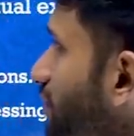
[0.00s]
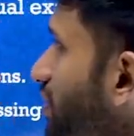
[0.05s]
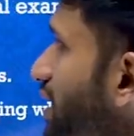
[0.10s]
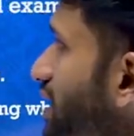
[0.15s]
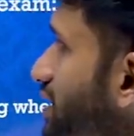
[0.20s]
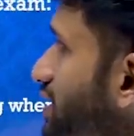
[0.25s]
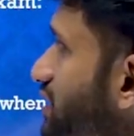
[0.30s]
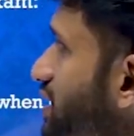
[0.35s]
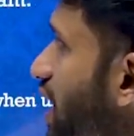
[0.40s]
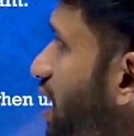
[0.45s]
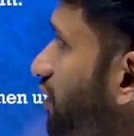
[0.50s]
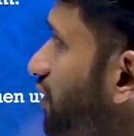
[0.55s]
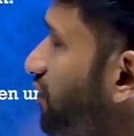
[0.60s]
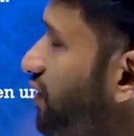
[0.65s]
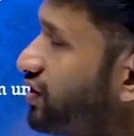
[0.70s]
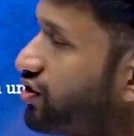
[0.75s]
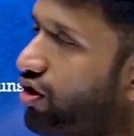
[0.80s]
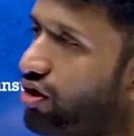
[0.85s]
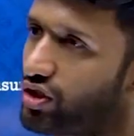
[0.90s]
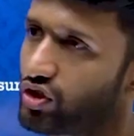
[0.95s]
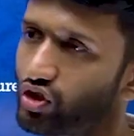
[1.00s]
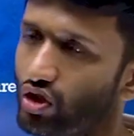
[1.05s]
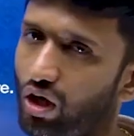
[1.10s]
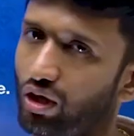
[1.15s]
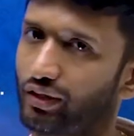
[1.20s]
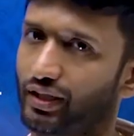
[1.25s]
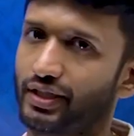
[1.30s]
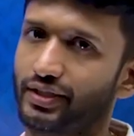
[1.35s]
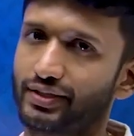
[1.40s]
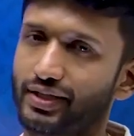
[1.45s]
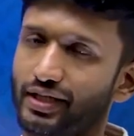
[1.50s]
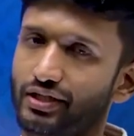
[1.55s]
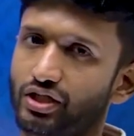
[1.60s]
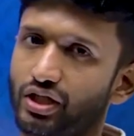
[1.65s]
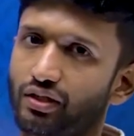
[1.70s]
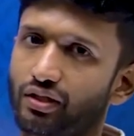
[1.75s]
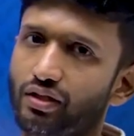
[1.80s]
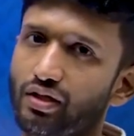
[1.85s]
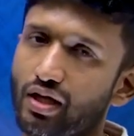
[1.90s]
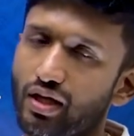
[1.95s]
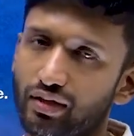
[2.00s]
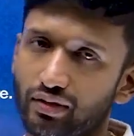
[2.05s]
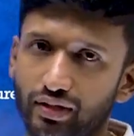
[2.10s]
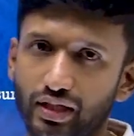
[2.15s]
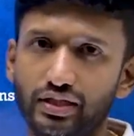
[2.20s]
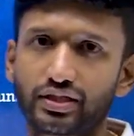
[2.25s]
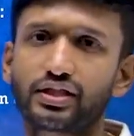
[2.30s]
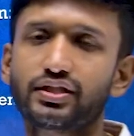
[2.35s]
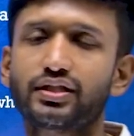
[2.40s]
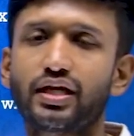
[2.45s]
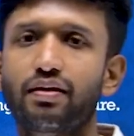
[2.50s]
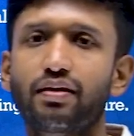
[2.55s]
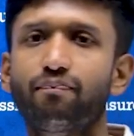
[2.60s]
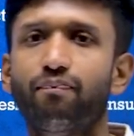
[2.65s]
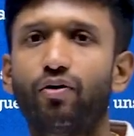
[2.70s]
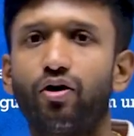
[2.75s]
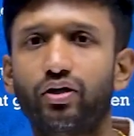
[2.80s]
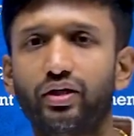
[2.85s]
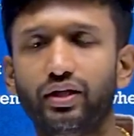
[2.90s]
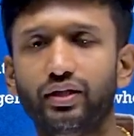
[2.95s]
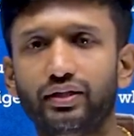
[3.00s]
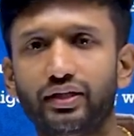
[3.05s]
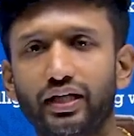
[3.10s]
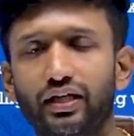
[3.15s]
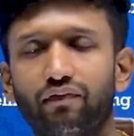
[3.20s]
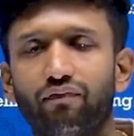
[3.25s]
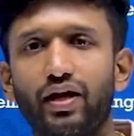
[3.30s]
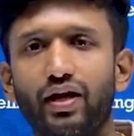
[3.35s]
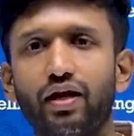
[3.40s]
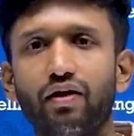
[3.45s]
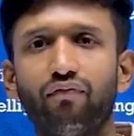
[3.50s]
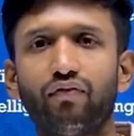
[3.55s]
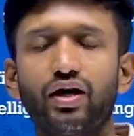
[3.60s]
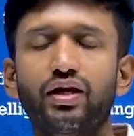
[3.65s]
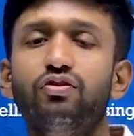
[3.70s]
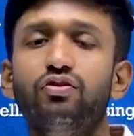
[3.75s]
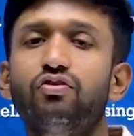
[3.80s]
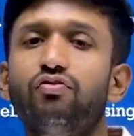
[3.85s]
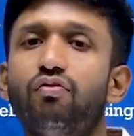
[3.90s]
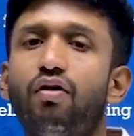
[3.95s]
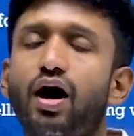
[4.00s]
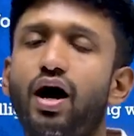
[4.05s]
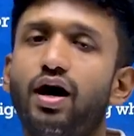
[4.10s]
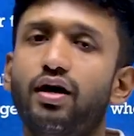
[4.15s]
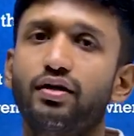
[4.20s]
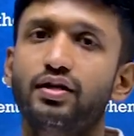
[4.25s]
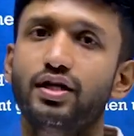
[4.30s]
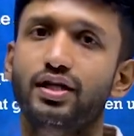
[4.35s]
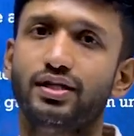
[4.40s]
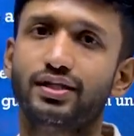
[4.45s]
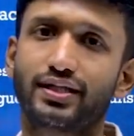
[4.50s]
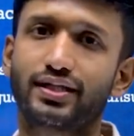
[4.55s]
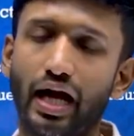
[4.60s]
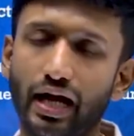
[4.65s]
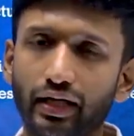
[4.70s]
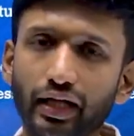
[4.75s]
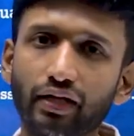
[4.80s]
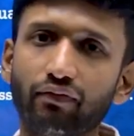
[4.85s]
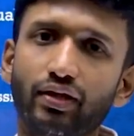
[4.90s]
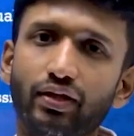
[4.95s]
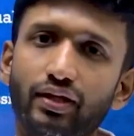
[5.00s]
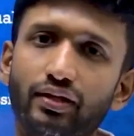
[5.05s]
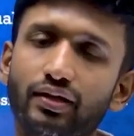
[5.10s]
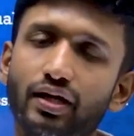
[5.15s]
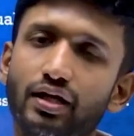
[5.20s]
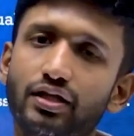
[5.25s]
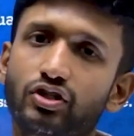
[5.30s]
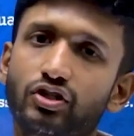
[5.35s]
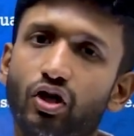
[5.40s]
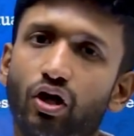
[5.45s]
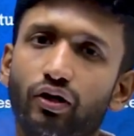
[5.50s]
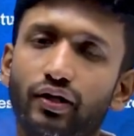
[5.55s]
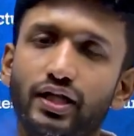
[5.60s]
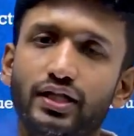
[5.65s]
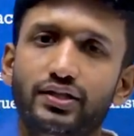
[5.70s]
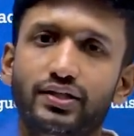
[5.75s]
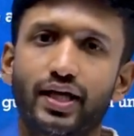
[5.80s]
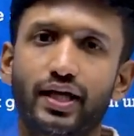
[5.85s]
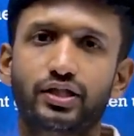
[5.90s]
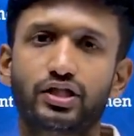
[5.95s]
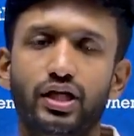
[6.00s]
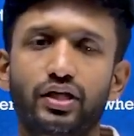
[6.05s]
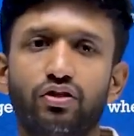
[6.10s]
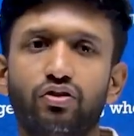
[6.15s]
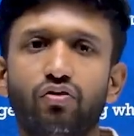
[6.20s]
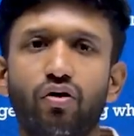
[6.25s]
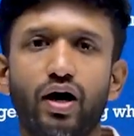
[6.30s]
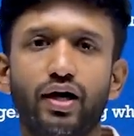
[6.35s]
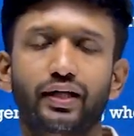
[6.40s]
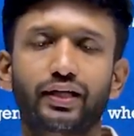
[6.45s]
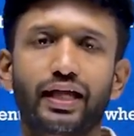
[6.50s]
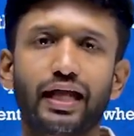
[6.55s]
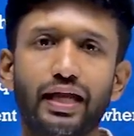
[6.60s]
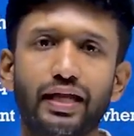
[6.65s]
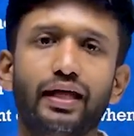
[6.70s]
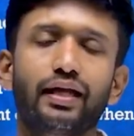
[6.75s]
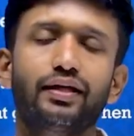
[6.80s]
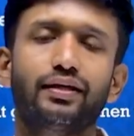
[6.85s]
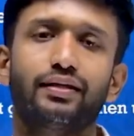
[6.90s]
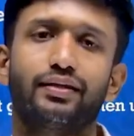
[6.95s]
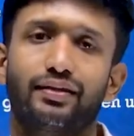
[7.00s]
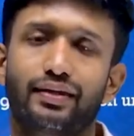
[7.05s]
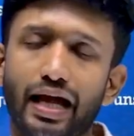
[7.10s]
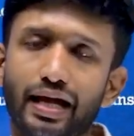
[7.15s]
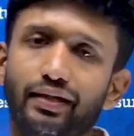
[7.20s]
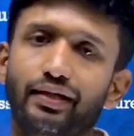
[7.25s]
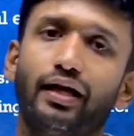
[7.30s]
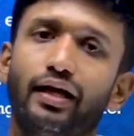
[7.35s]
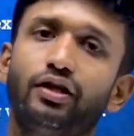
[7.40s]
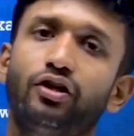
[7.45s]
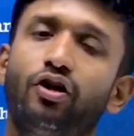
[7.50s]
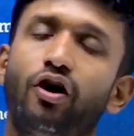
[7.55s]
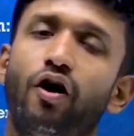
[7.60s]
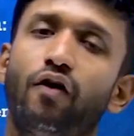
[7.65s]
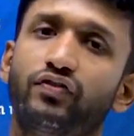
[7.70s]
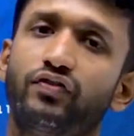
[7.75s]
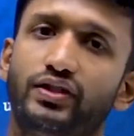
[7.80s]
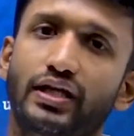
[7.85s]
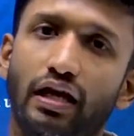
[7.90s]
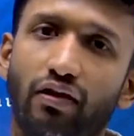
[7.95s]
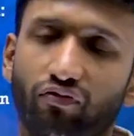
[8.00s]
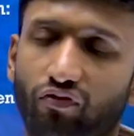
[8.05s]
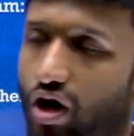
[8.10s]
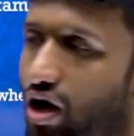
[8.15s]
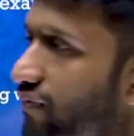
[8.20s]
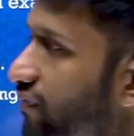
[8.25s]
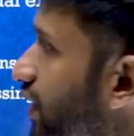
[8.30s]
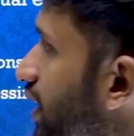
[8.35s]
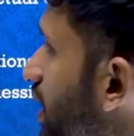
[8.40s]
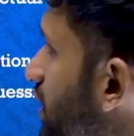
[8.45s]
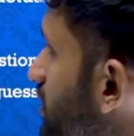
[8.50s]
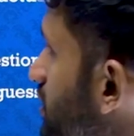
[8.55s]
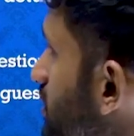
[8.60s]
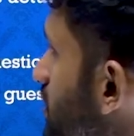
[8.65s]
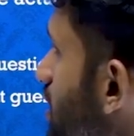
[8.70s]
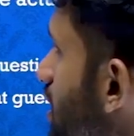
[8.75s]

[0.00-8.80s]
Start with your strongest section. This is an important thing. Whenever you are starting with the strongest section, you are gaining that kind of self-confidence.